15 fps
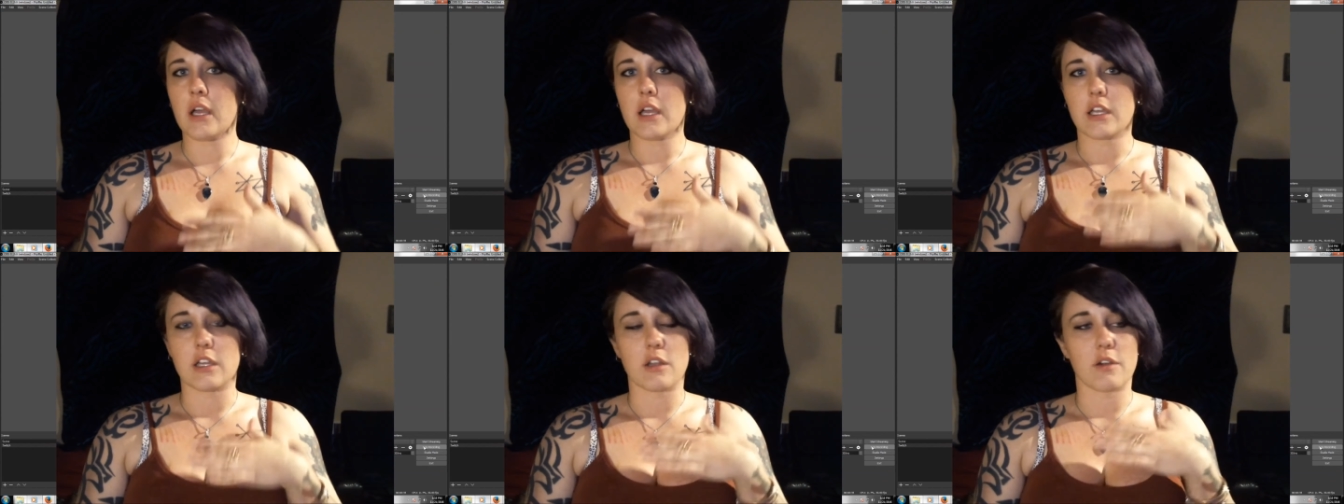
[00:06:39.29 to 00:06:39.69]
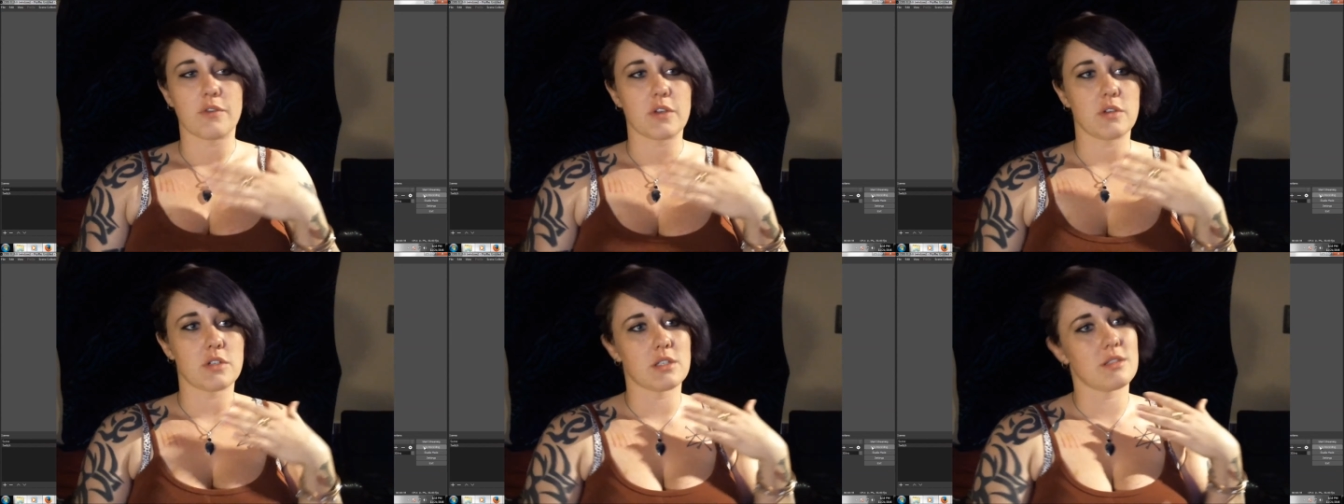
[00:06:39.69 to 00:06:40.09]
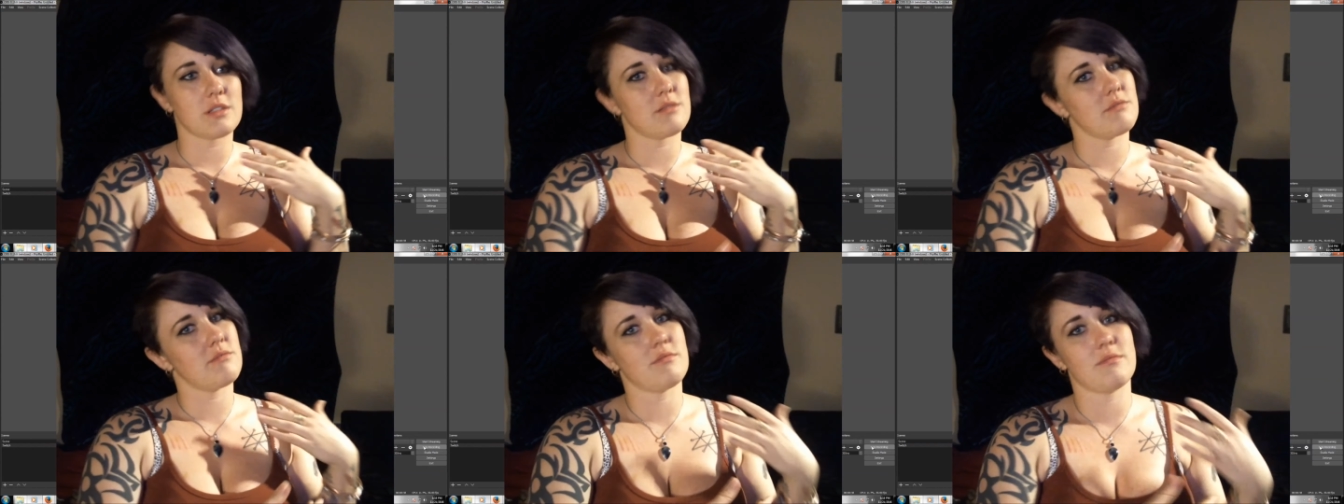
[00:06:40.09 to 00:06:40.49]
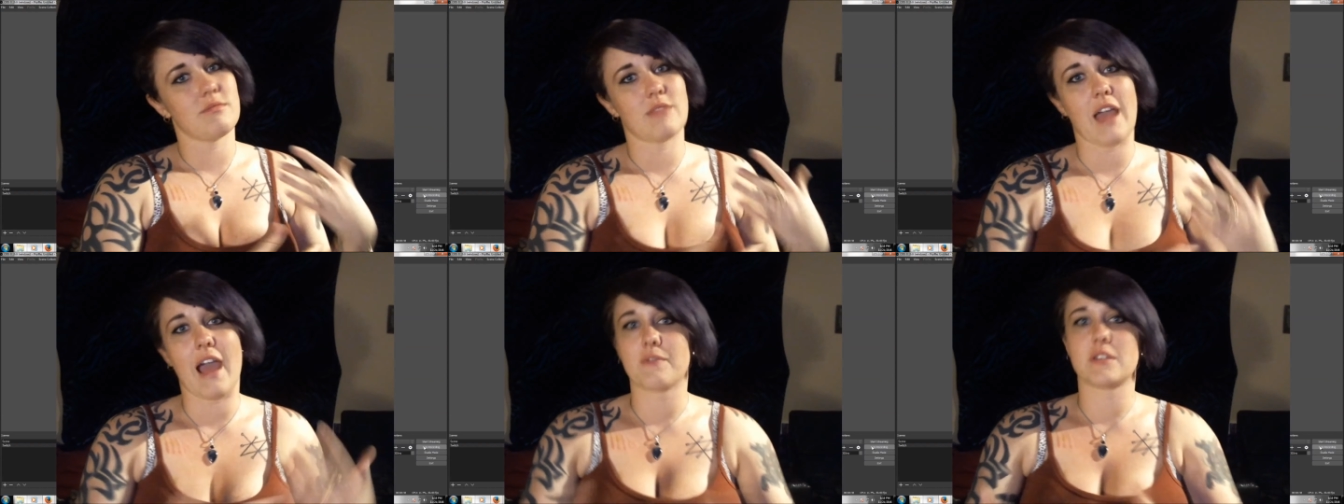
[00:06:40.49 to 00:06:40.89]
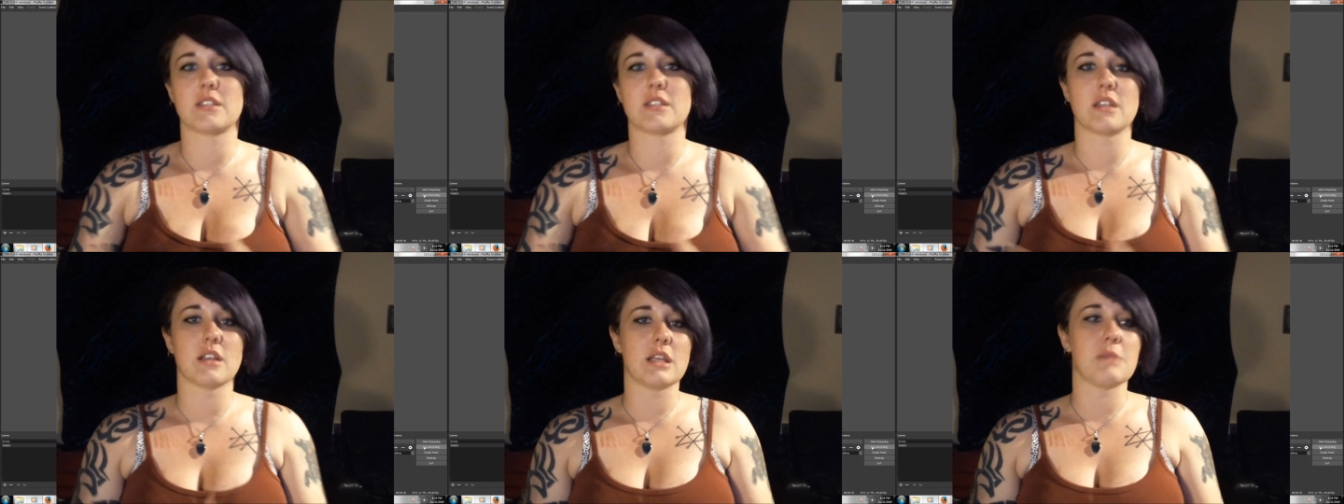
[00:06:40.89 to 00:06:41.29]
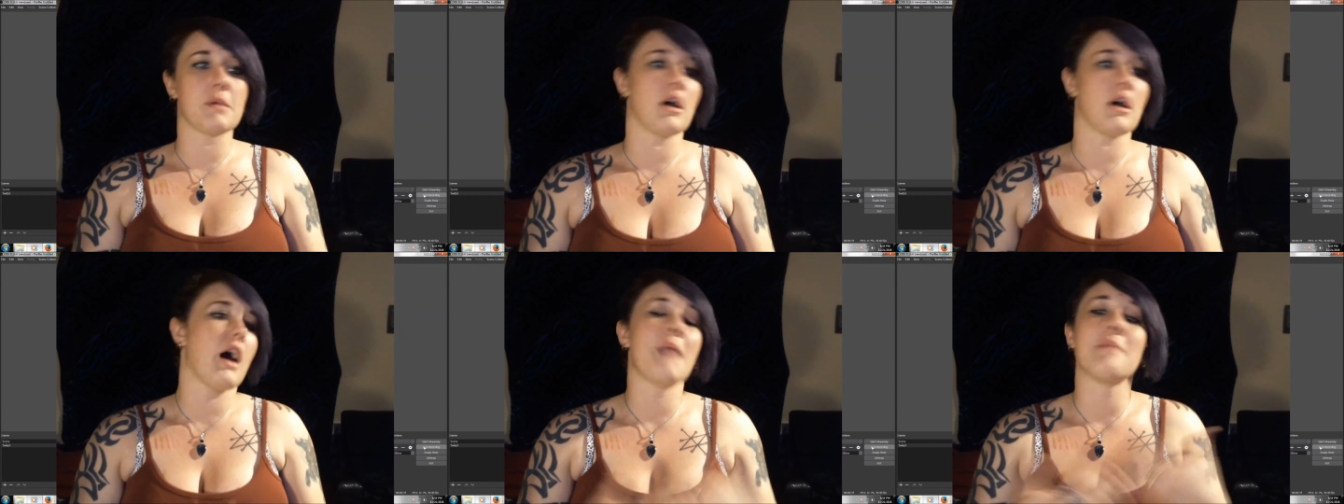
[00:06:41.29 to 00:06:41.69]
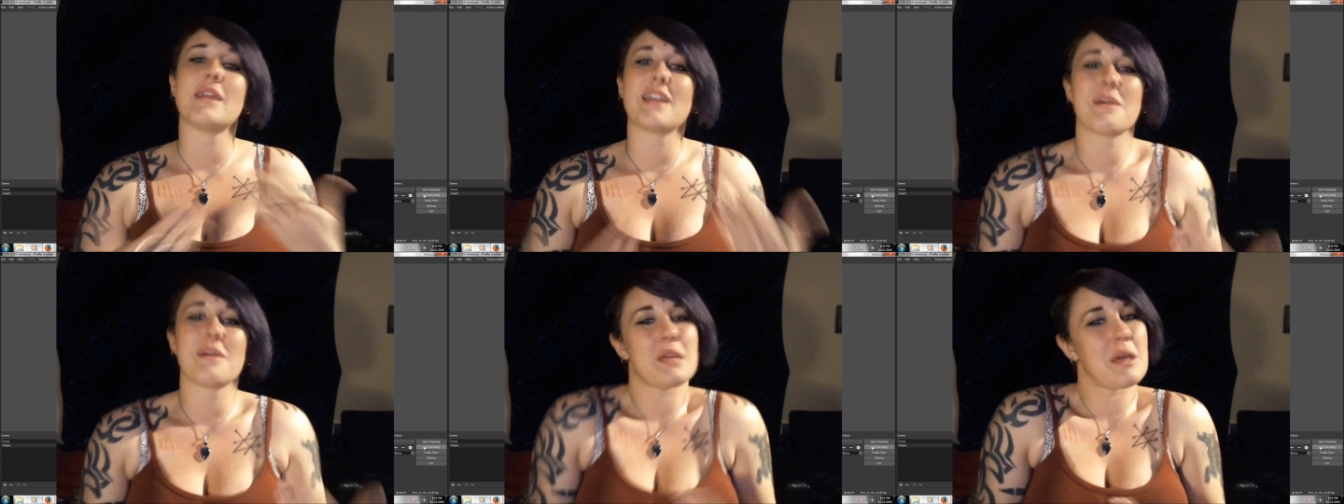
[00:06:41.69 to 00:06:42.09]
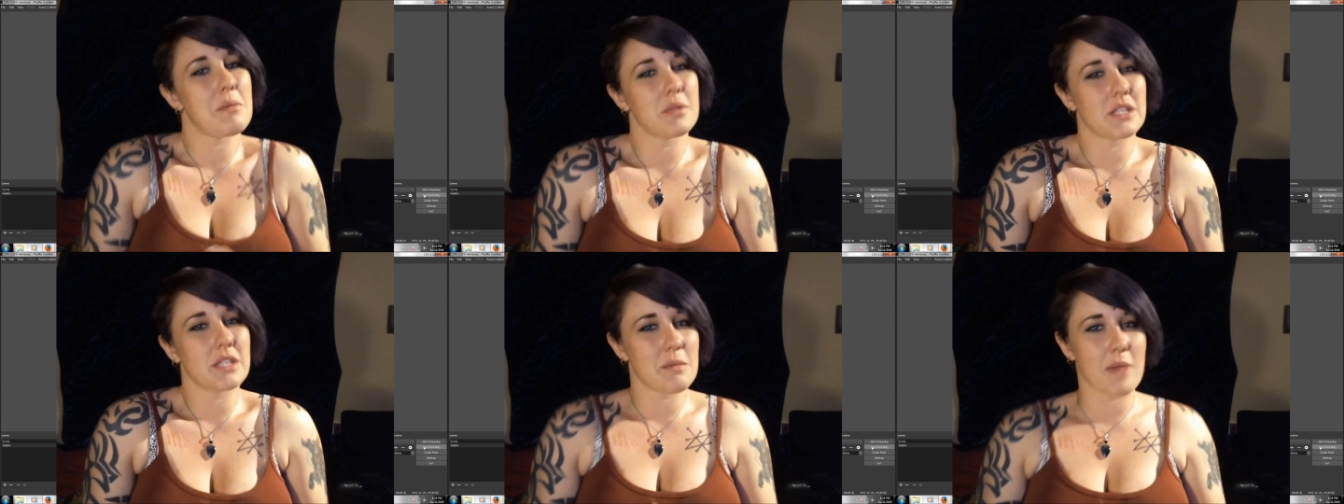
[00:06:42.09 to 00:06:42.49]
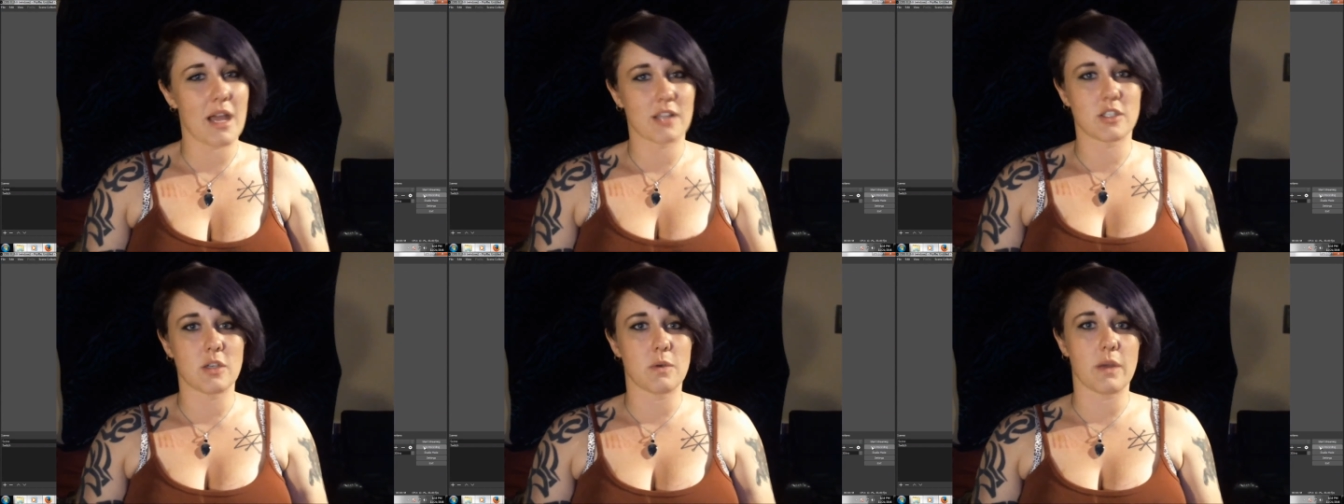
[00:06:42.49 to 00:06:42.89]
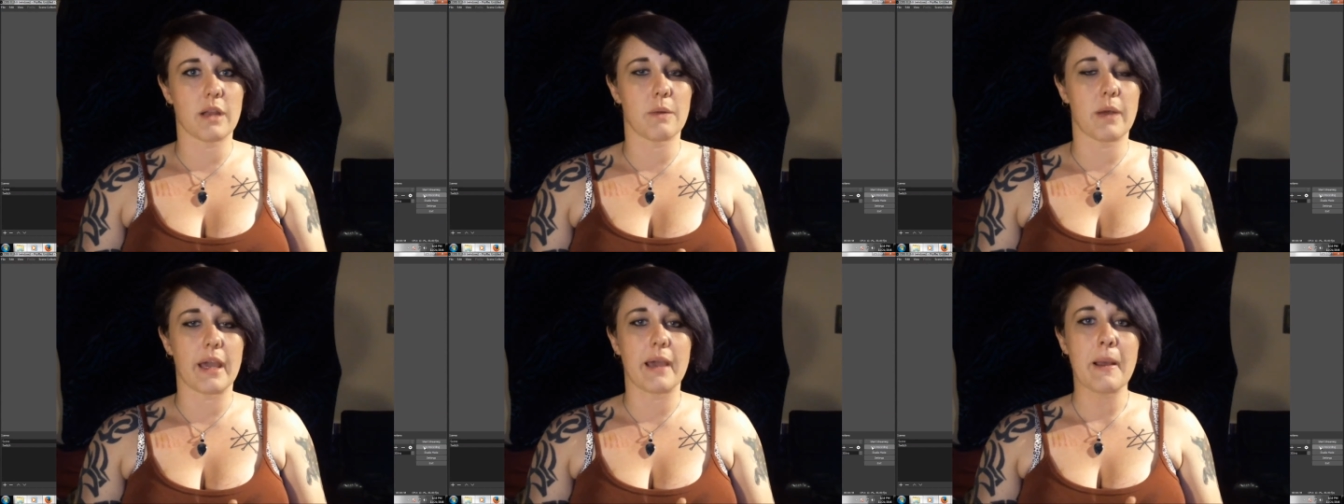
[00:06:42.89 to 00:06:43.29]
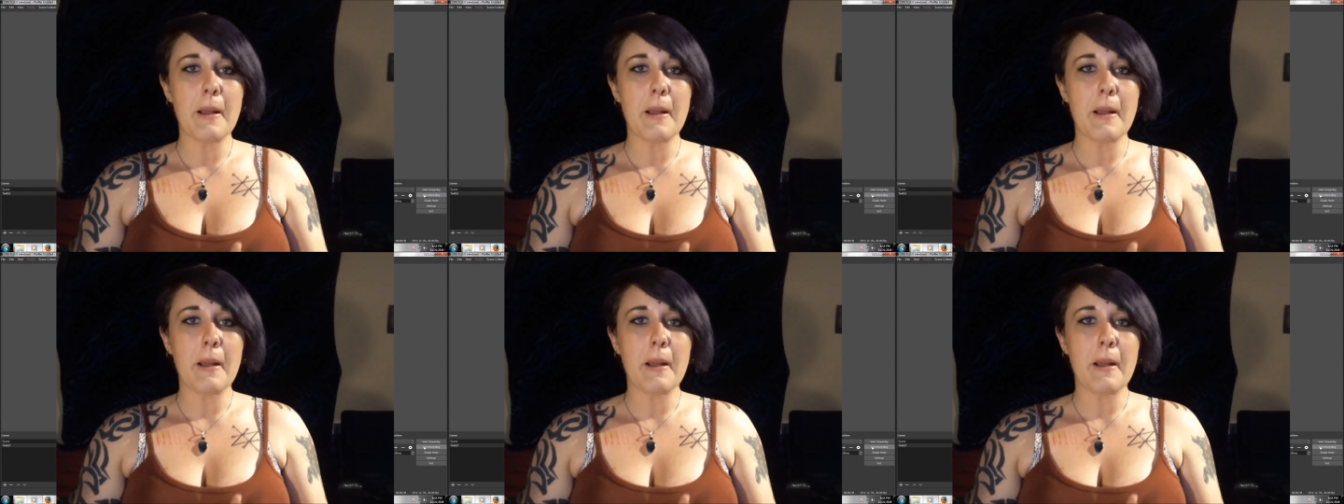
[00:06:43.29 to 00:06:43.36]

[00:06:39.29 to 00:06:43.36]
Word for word: you know, if you just have to send an email, I may not be able to get back to you right away,